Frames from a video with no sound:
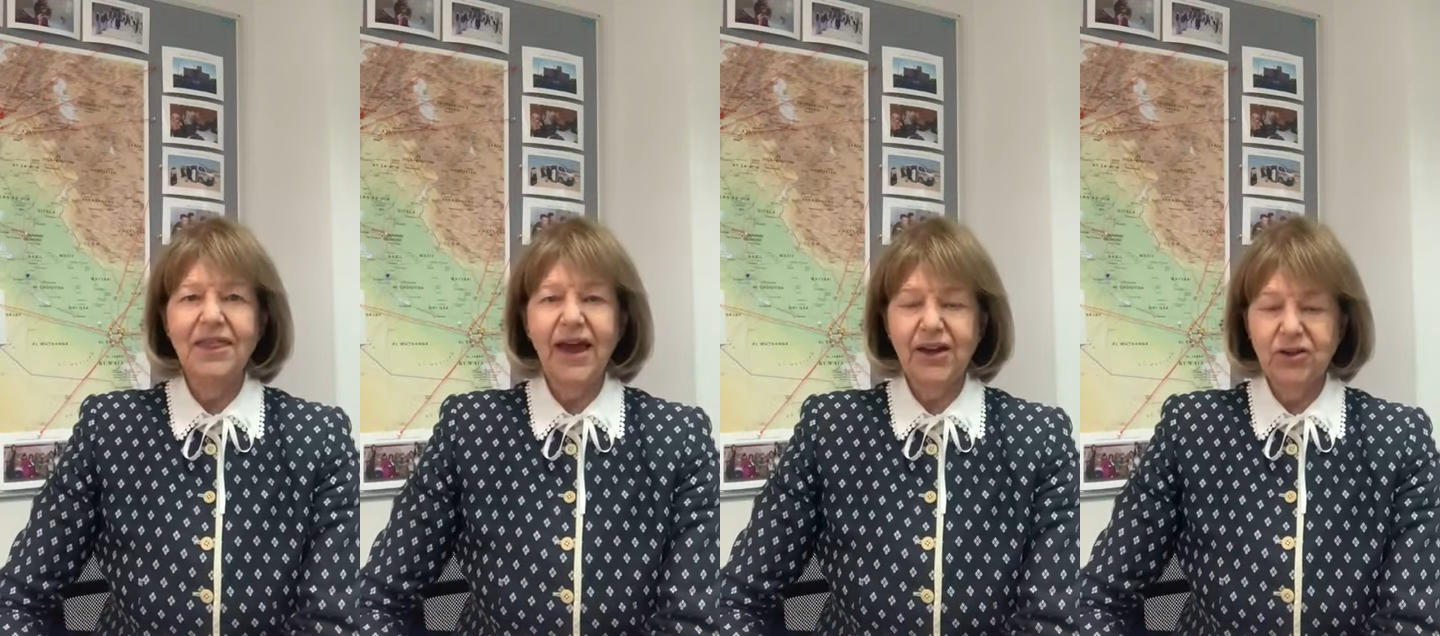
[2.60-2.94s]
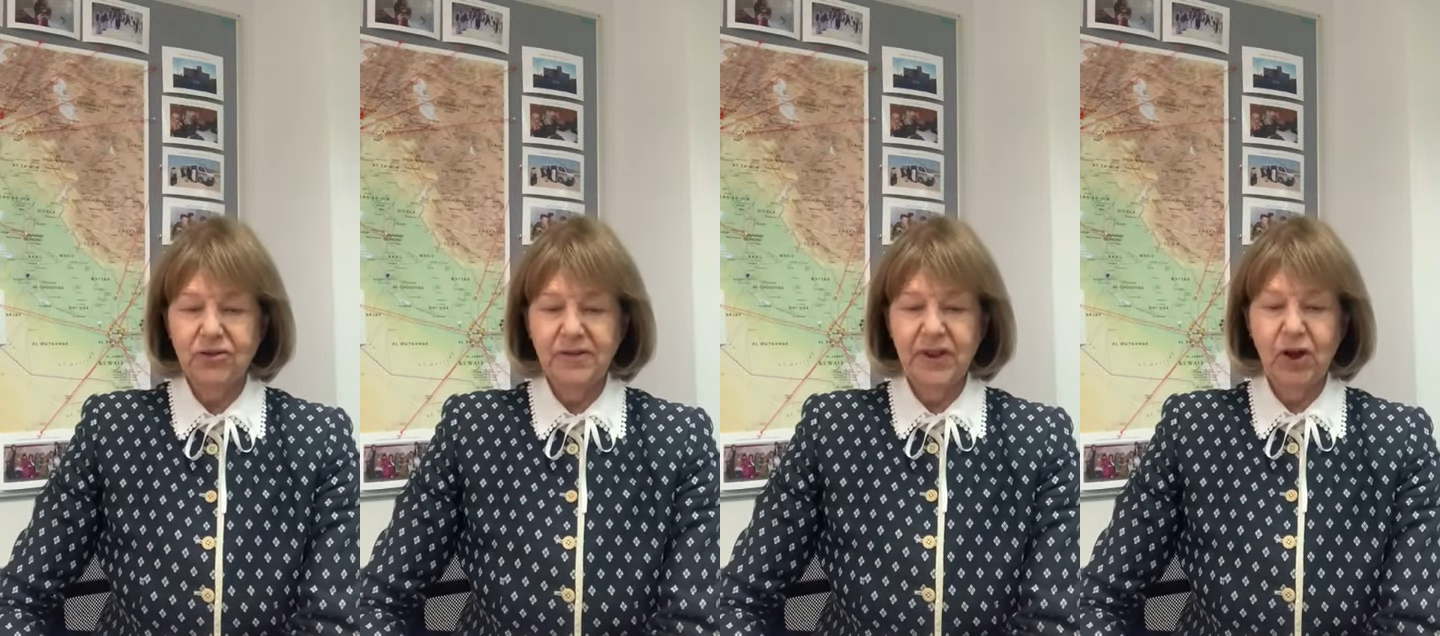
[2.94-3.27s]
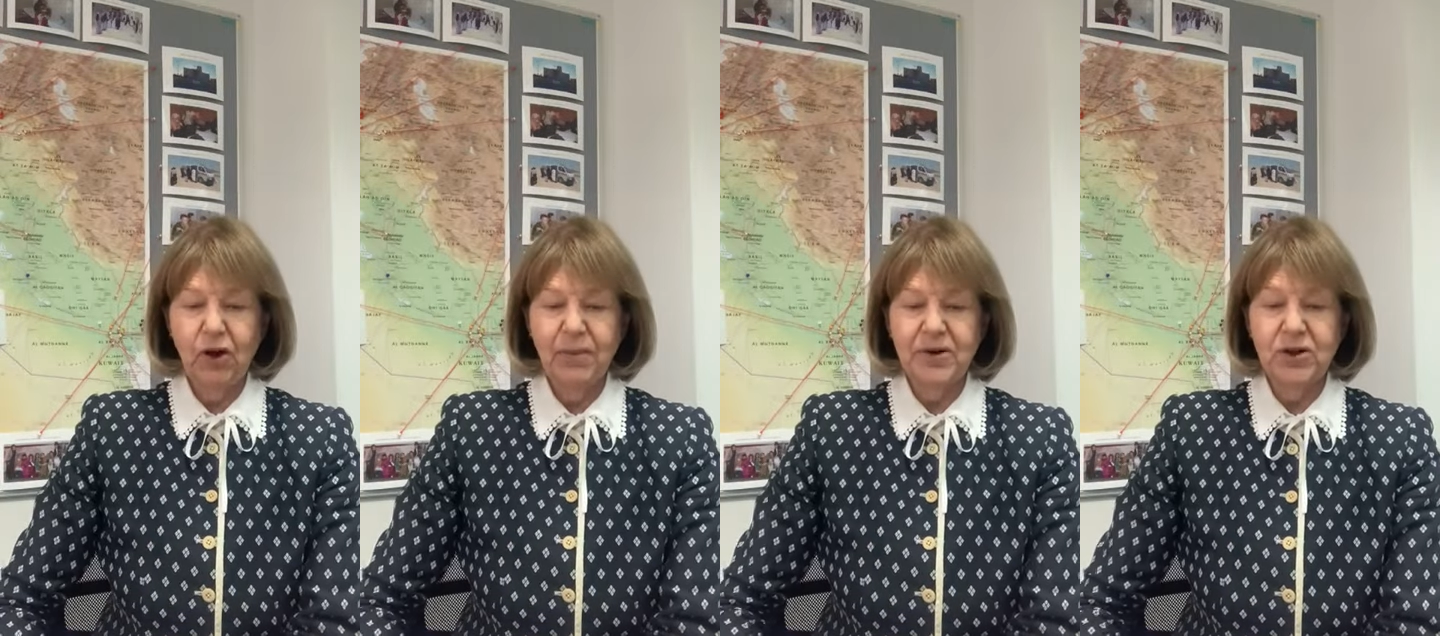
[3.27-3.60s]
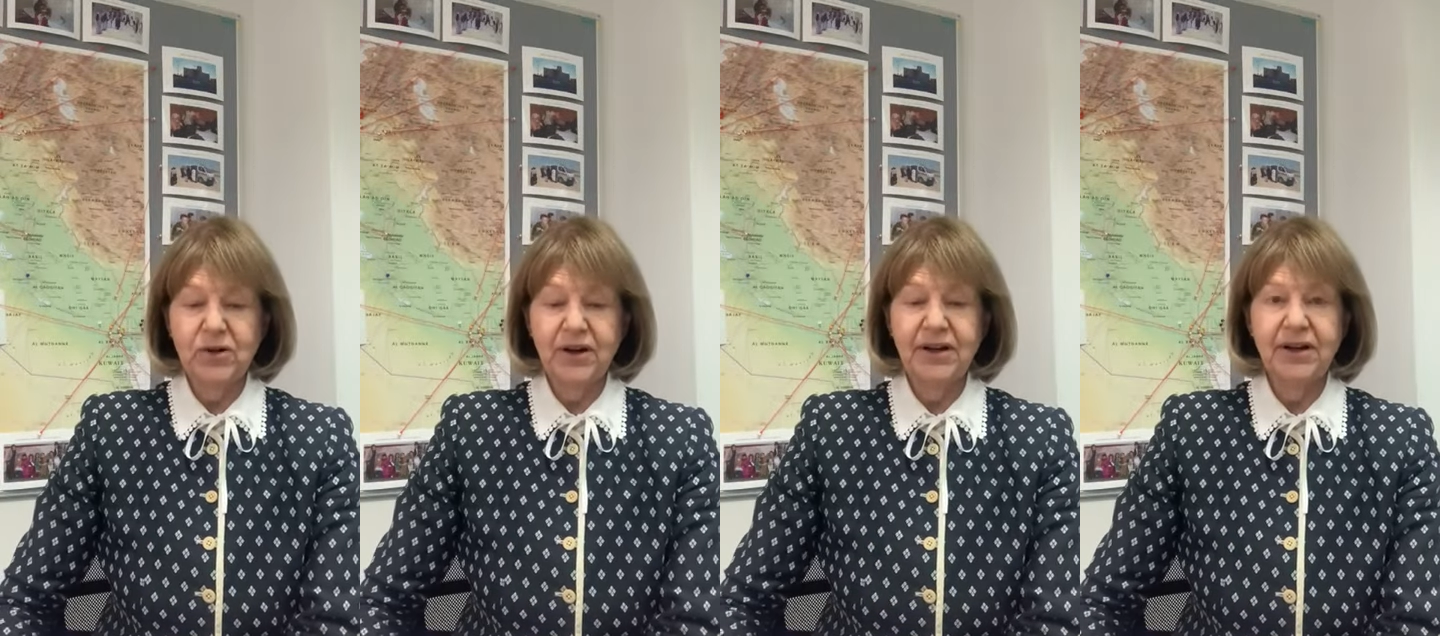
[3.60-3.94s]
Thank you for the
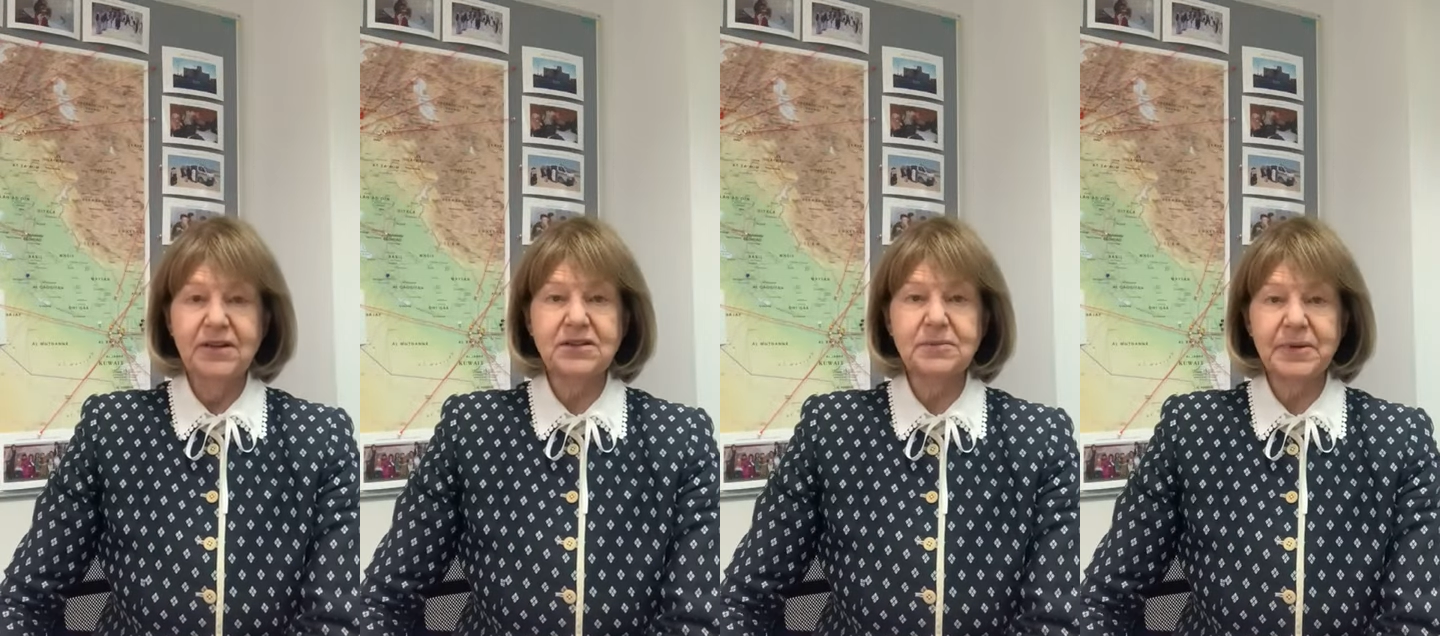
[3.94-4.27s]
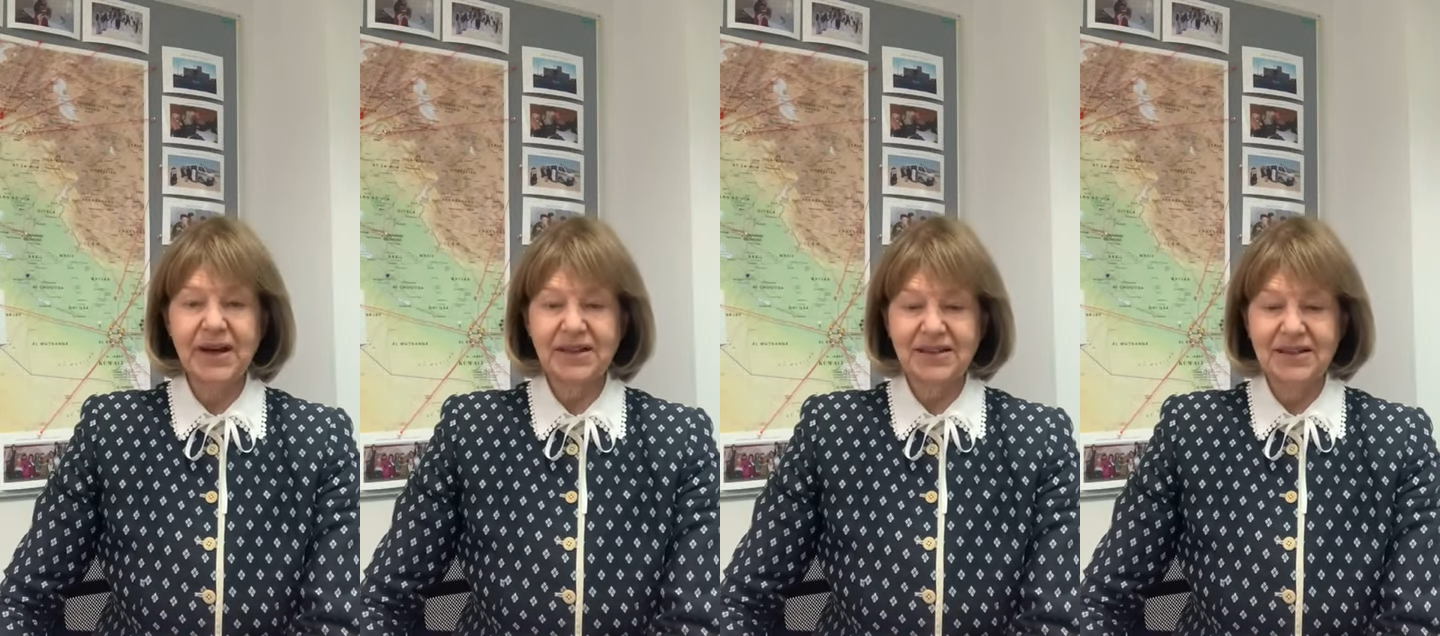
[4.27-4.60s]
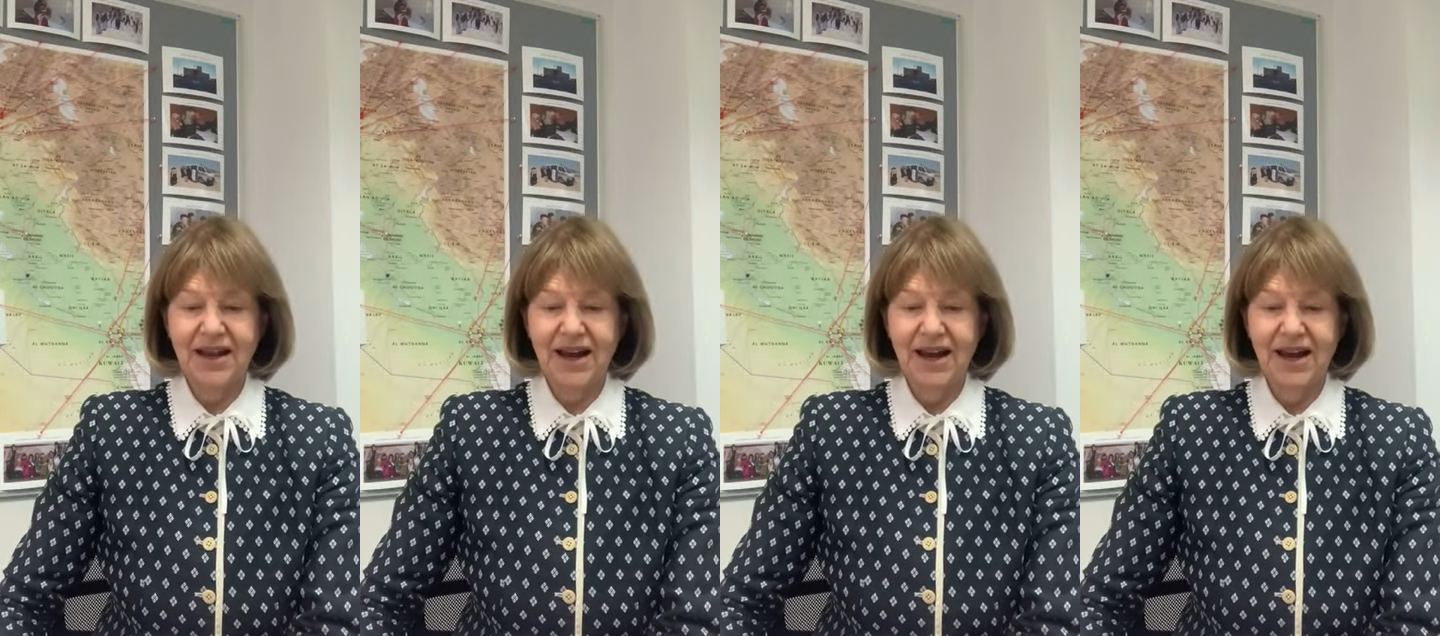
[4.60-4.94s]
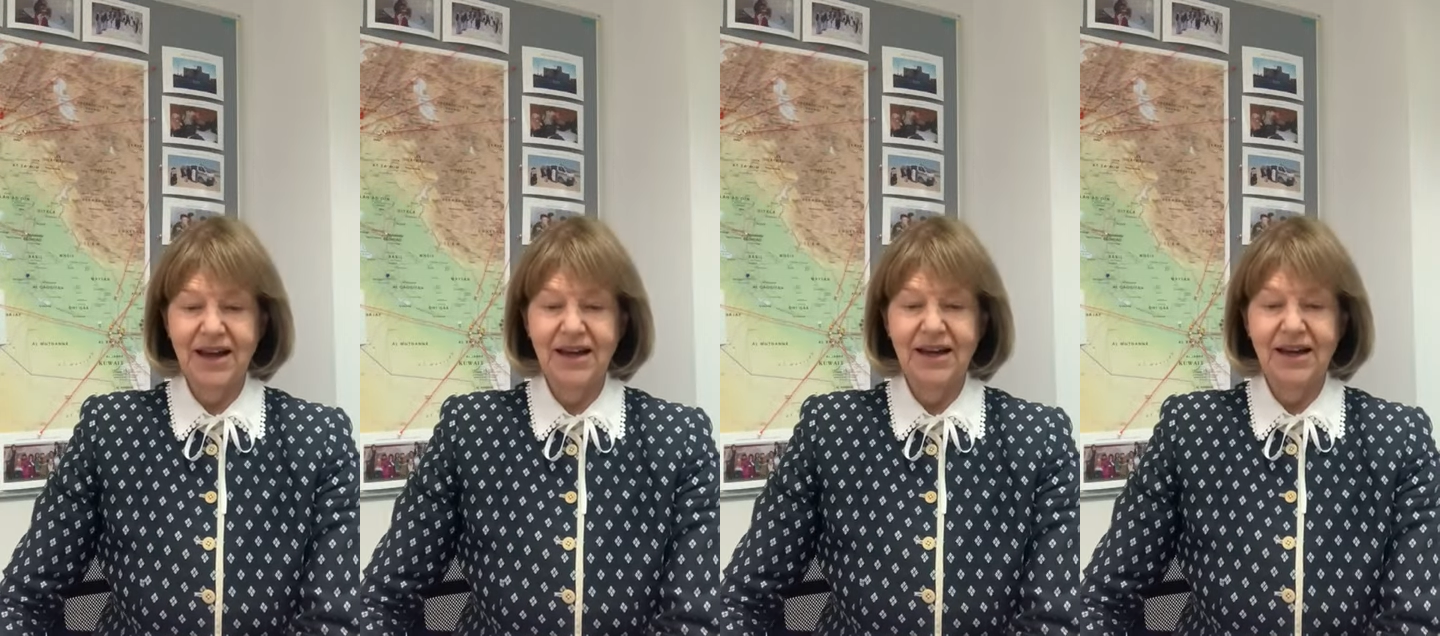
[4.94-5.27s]
opportunity to speak
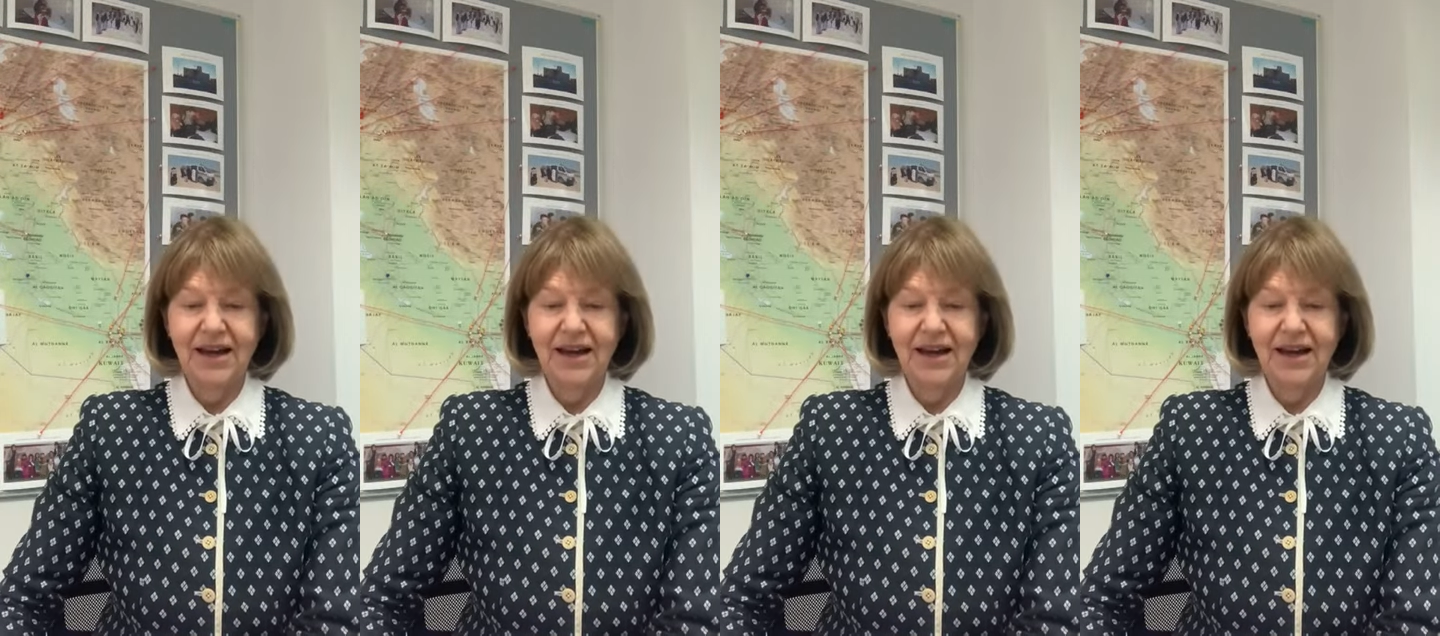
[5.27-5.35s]
today